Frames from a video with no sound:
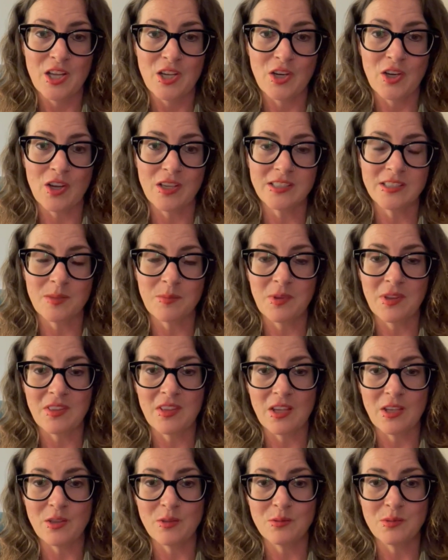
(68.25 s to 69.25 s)
not something
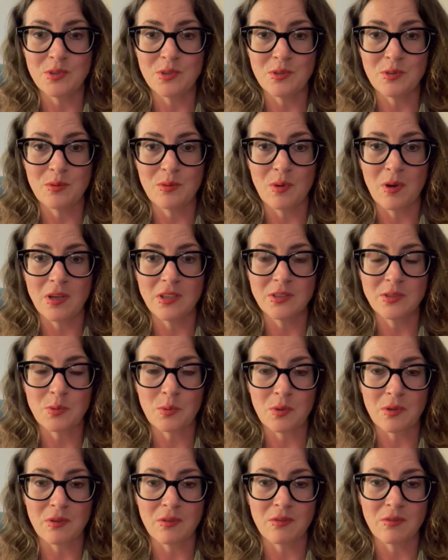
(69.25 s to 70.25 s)
that you do
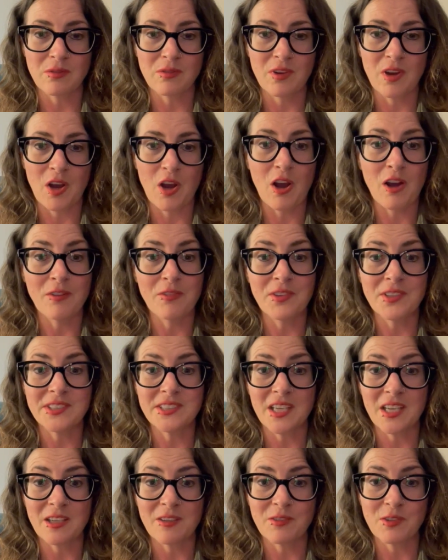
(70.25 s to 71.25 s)
sort of off the
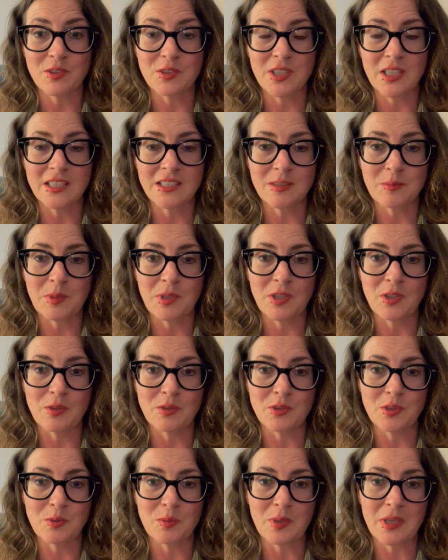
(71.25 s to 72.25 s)
side of your desk, but you're
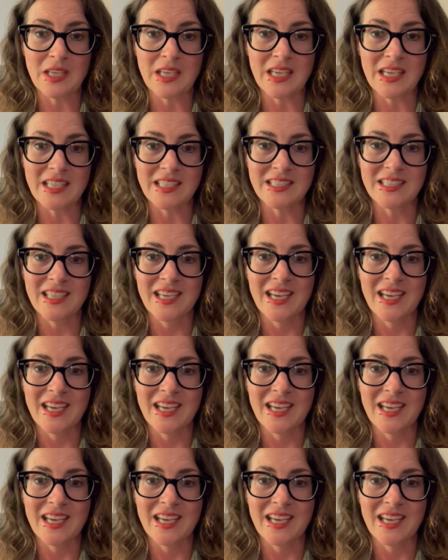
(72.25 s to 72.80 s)
doing it